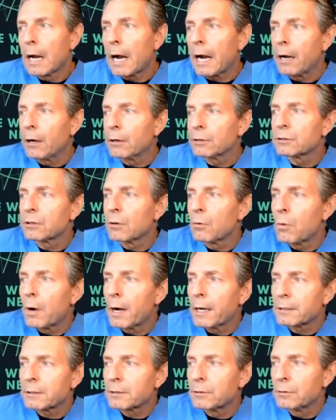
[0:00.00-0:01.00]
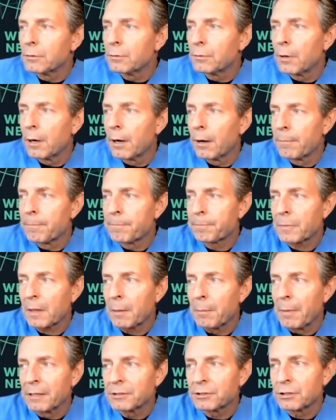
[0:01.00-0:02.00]
I also want to
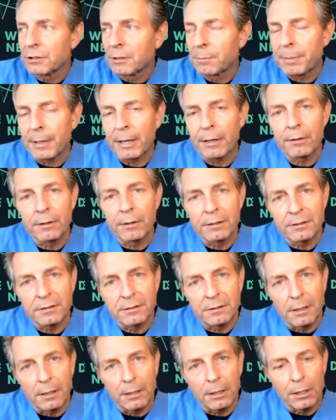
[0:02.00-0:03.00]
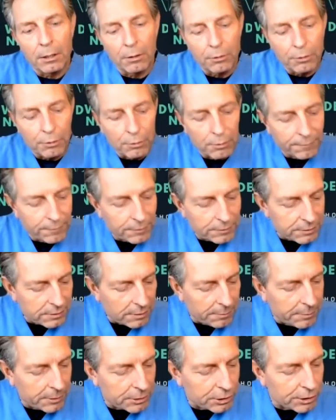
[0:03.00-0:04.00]
mention to parents that, University
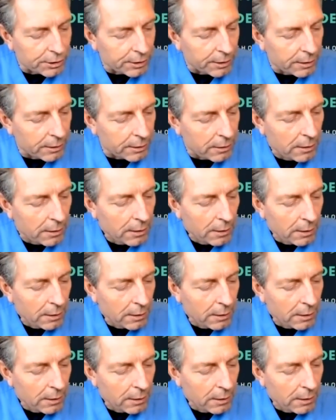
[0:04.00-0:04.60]
of Michigan